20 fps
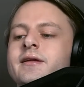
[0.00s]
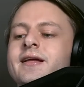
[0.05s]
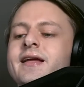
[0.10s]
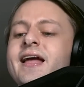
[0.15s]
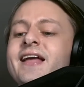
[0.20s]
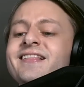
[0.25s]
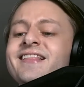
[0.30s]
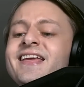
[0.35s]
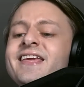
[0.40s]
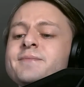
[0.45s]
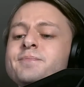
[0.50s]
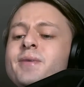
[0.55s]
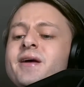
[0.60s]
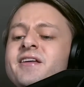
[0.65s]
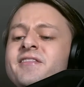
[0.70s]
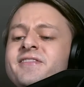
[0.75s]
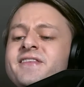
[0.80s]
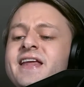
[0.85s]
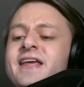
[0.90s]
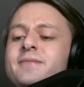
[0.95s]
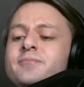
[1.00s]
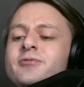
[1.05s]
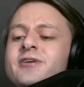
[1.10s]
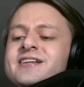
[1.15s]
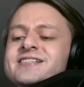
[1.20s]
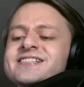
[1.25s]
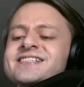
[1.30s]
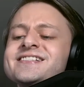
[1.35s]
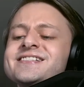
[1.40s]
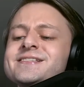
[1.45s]
I like birthday
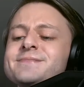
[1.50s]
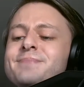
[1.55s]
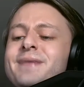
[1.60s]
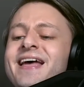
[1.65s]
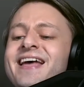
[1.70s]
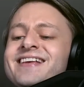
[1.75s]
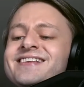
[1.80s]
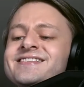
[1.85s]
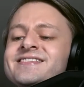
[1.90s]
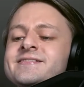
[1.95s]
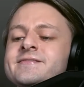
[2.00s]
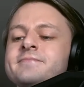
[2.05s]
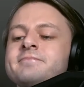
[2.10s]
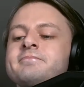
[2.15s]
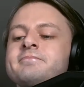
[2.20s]
presents best,